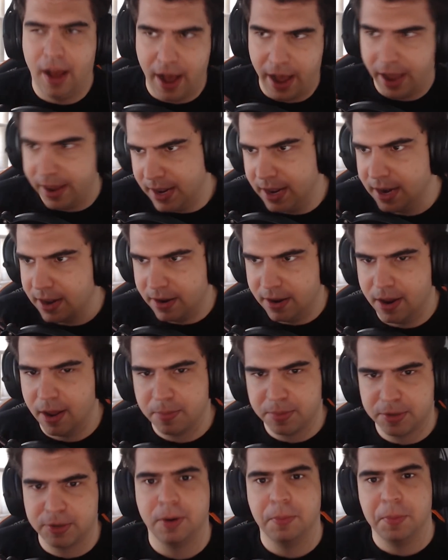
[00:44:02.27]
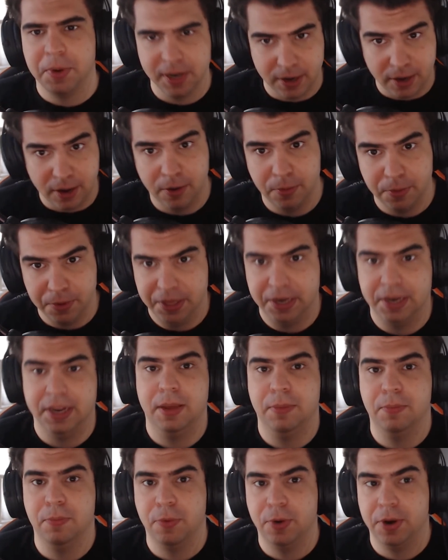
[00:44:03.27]
I did end up scrimming a lot with the
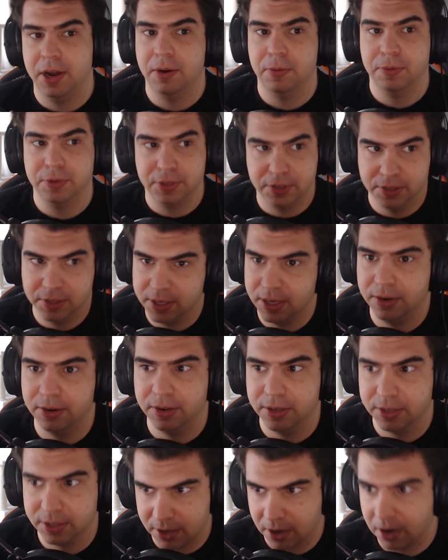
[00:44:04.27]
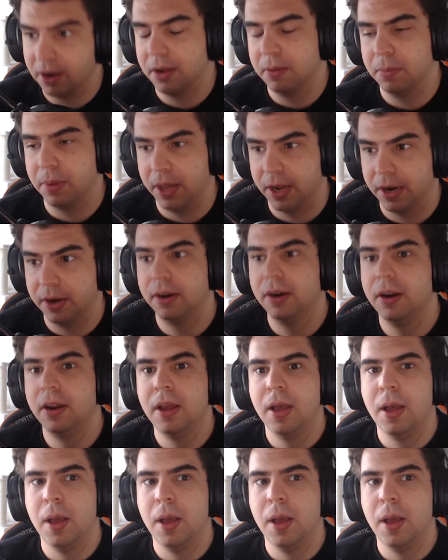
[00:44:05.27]
team when I was considered a starting player.